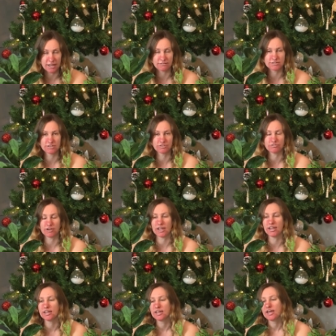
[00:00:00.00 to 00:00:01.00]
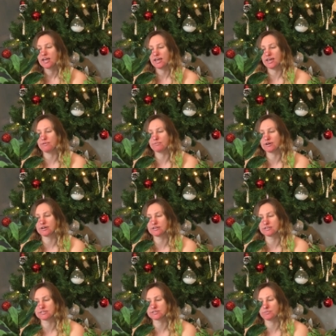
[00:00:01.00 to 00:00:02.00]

out of the 3. It was